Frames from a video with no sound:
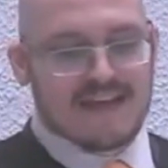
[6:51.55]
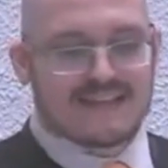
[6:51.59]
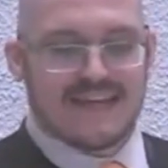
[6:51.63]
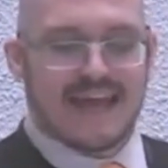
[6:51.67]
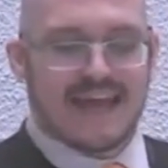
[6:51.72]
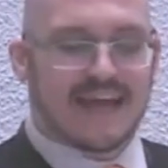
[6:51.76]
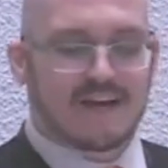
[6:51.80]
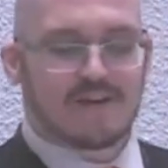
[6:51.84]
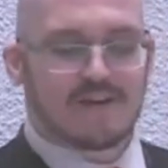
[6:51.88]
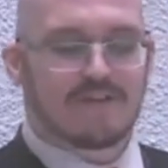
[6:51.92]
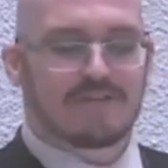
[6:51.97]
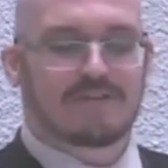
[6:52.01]

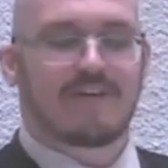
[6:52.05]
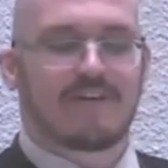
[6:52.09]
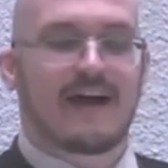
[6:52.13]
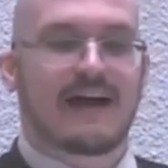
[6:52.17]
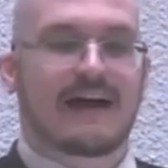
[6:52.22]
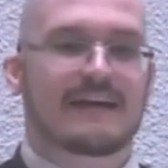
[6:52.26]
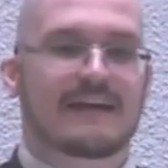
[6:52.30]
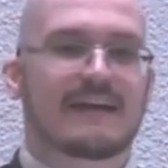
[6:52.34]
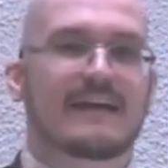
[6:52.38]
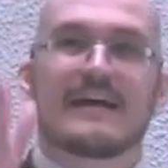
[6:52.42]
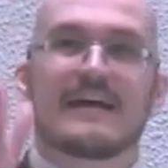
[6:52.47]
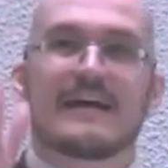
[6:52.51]

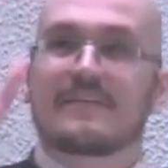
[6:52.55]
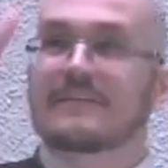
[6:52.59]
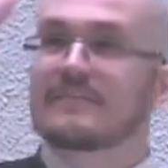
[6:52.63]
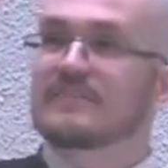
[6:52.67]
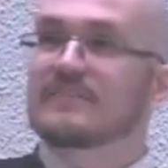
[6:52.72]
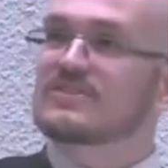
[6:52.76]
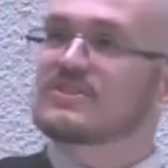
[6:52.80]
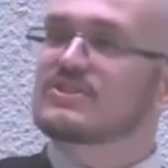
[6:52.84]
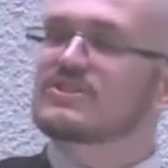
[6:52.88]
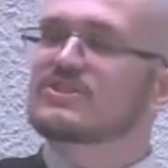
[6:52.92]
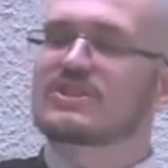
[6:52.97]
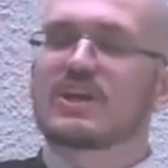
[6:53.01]
terrified that
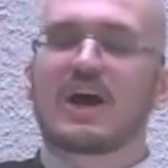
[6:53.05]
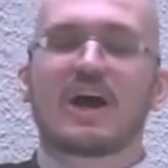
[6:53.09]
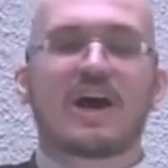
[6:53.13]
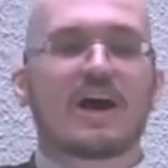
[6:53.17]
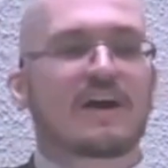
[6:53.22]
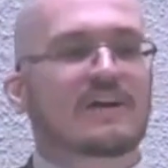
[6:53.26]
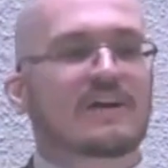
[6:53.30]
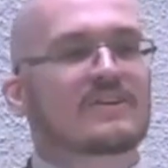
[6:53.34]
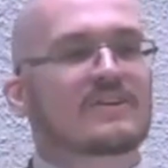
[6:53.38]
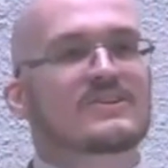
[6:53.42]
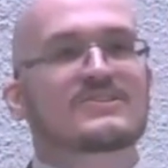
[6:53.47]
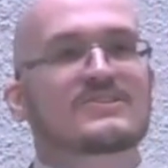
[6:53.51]
the
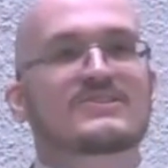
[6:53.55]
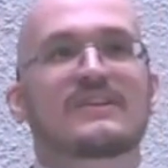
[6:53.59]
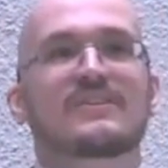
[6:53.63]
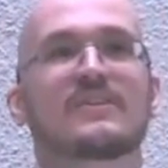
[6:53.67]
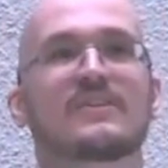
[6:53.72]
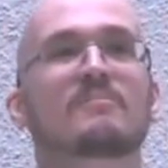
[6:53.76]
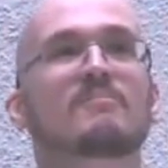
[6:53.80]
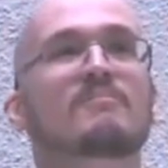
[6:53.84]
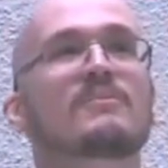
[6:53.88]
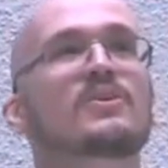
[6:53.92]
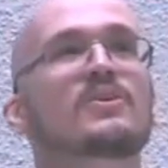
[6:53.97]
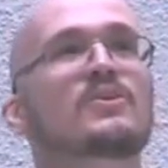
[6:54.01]
stars and
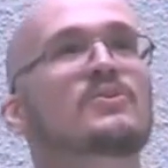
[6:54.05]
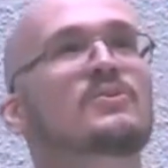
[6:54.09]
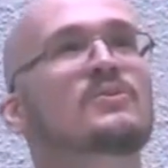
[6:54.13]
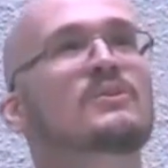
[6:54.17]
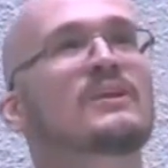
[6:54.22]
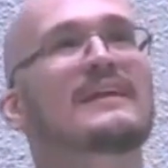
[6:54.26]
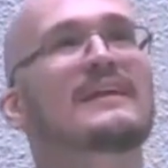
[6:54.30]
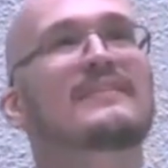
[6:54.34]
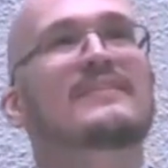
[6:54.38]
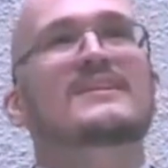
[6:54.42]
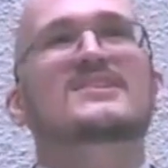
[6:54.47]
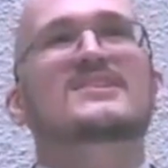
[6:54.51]
the
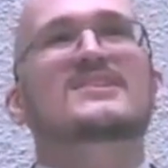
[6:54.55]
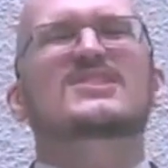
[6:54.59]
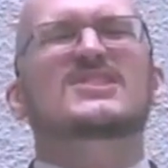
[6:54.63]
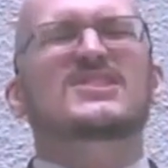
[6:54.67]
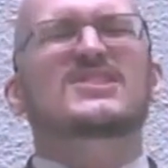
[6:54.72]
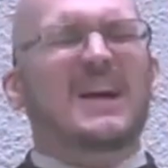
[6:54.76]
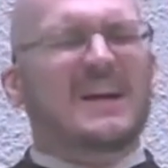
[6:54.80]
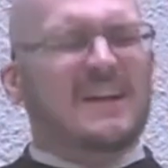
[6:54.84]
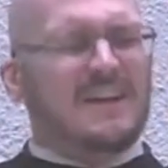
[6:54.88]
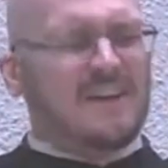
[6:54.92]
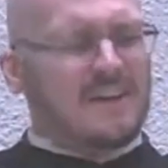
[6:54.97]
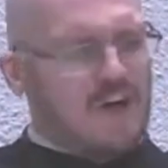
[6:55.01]
moon and the
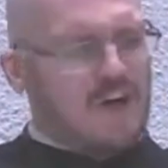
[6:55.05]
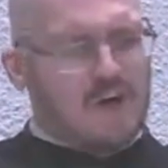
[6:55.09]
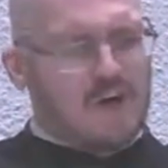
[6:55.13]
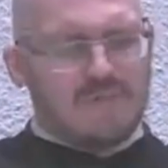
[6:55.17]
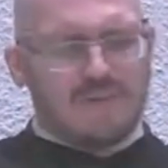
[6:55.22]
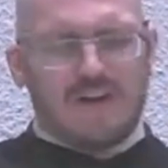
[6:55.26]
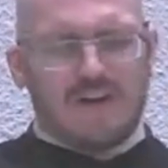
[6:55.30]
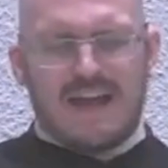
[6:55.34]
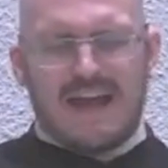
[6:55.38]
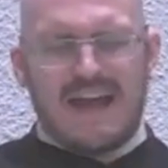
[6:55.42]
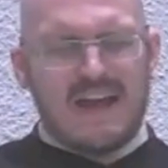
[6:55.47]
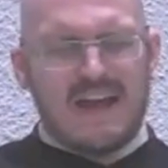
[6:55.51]
sun
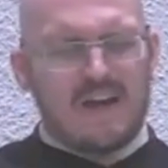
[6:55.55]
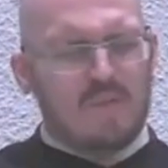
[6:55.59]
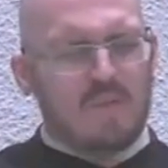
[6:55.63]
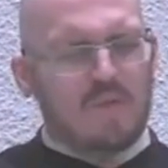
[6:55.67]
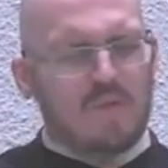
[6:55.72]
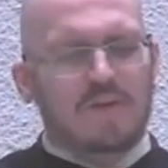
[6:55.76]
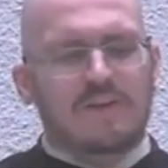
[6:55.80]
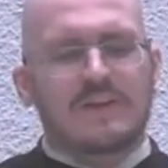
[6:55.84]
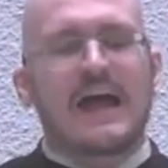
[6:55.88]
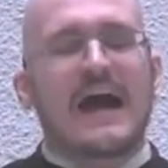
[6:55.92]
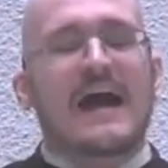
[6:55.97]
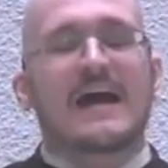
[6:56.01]
overhead
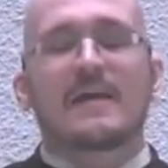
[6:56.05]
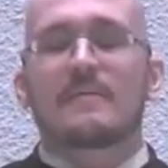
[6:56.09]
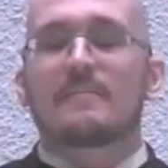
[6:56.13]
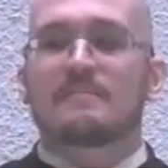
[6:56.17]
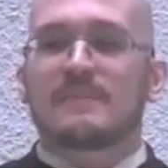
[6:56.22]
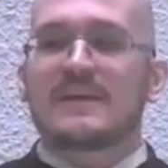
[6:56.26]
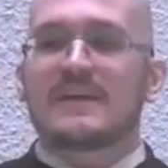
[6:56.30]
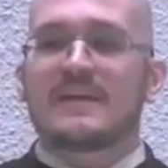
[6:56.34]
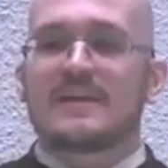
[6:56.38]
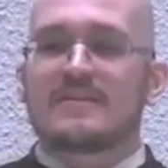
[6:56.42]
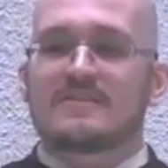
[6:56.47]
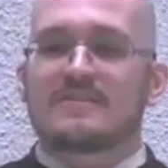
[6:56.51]
will not
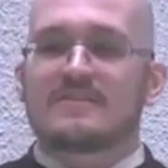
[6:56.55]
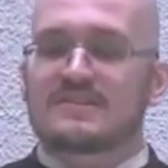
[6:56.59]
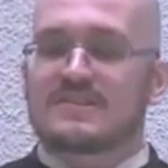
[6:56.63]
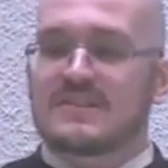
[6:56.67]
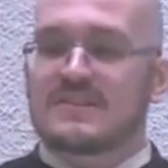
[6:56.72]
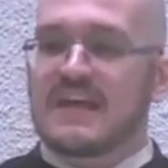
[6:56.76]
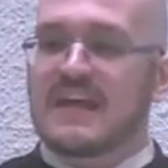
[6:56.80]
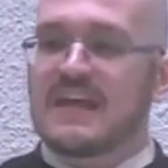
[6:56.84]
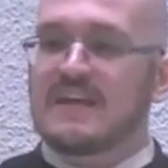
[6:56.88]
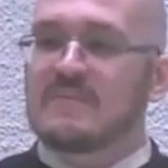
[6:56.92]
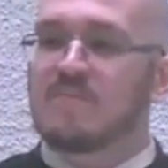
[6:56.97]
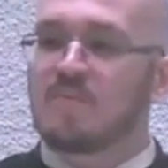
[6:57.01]
be the
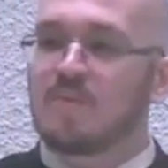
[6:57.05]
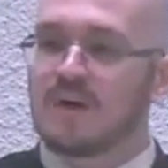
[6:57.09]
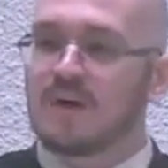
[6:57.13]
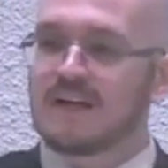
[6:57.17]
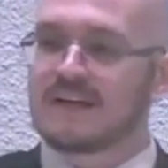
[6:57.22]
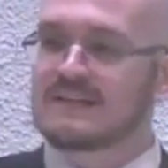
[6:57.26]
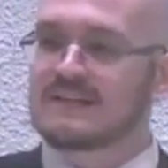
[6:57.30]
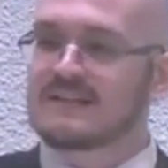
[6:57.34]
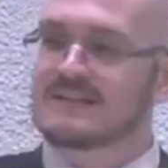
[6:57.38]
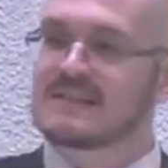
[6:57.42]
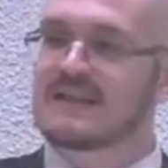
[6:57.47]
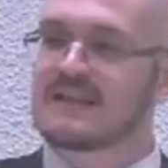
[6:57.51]
same
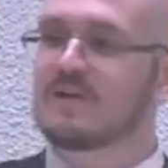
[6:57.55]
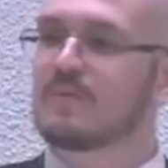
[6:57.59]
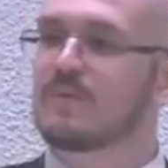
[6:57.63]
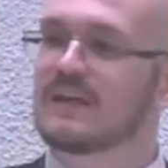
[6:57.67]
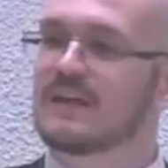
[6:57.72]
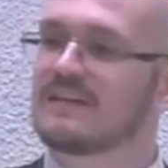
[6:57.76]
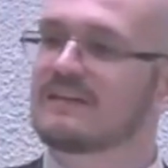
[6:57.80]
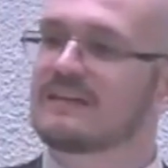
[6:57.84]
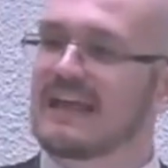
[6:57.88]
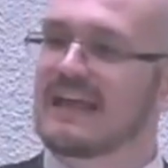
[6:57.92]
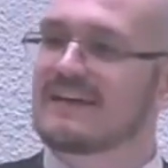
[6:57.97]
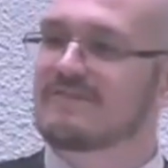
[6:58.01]
ones that
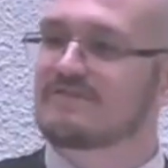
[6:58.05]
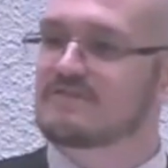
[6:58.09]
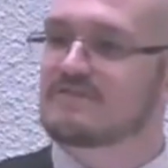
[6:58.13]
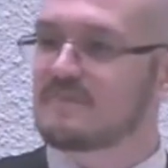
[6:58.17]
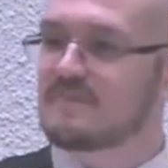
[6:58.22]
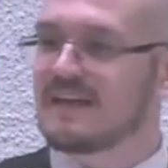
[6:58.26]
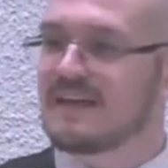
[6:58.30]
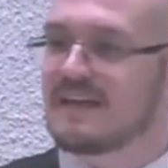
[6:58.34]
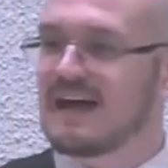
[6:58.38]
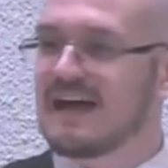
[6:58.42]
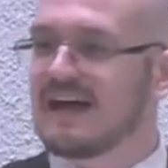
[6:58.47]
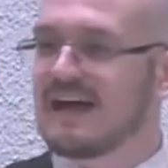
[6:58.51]
we left
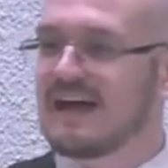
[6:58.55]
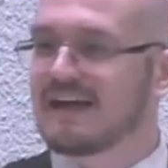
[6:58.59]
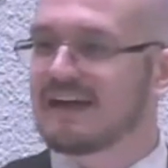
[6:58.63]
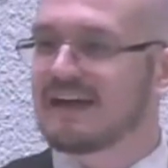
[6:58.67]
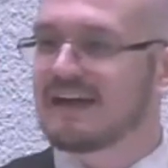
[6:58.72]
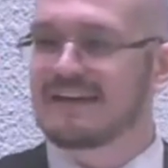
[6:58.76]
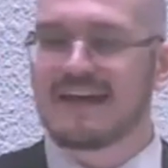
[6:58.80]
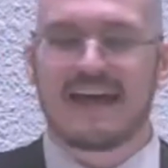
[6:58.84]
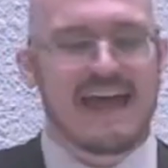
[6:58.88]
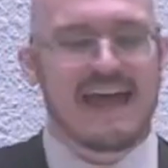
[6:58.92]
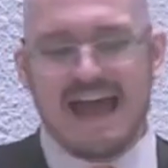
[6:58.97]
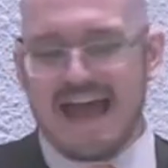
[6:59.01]

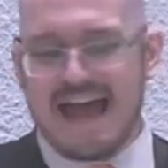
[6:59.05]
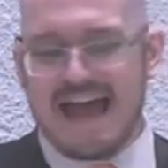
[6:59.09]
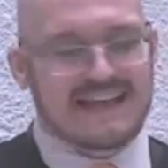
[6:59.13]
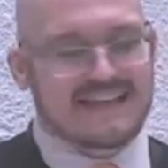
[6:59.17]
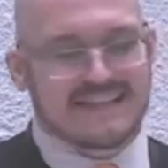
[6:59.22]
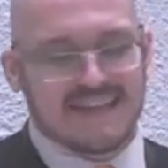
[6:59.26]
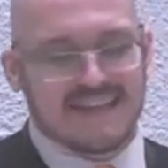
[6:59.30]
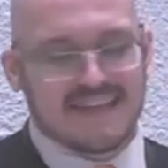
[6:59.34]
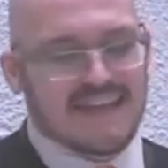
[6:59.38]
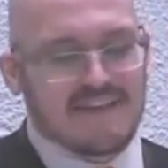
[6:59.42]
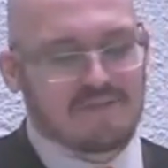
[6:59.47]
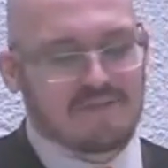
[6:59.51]
behind,
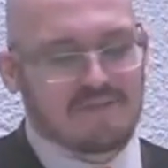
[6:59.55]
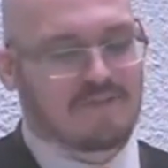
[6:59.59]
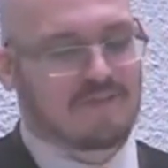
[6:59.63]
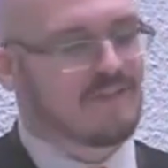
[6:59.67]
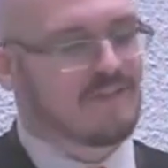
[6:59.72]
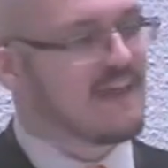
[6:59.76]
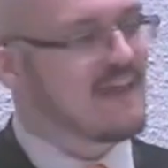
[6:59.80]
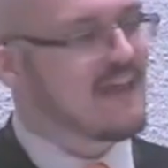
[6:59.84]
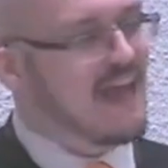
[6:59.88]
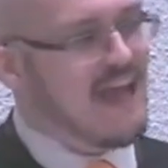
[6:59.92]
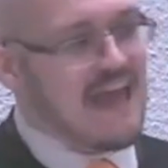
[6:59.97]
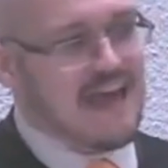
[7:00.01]
as if
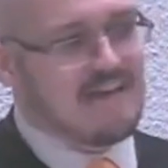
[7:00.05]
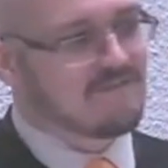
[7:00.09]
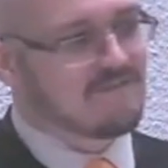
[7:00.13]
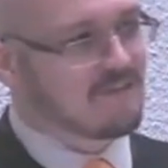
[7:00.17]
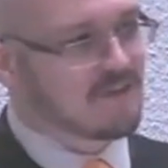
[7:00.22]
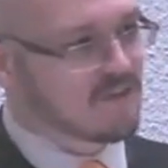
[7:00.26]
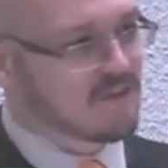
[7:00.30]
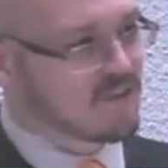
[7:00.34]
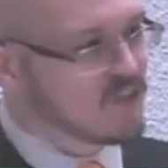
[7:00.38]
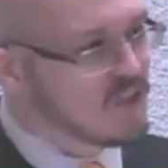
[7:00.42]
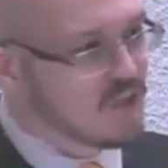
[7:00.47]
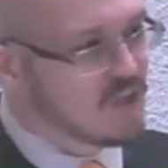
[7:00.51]
they
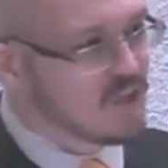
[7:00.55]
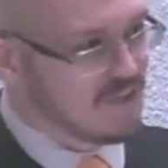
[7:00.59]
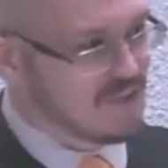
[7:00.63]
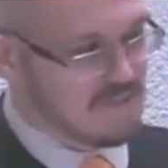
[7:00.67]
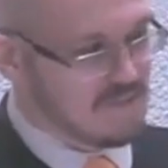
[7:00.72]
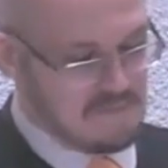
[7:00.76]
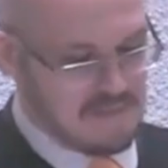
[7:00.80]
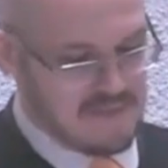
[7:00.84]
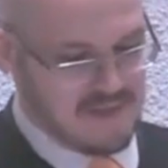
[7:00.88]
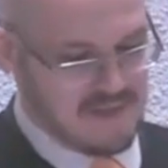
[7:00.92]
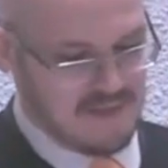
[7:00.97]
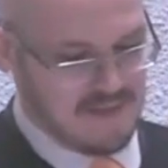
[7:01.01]
ever
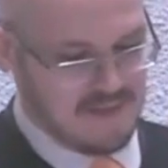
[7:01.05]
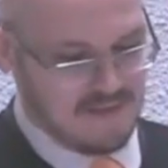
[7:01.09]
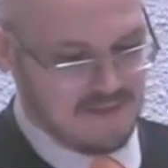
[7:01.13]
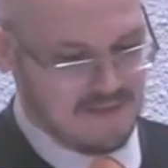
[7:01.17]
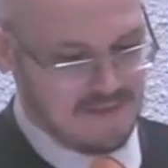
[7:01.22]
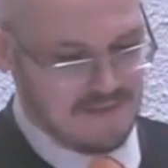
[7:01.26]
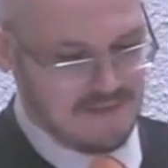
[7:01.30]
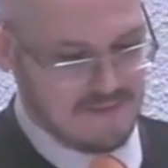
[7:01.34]
could be.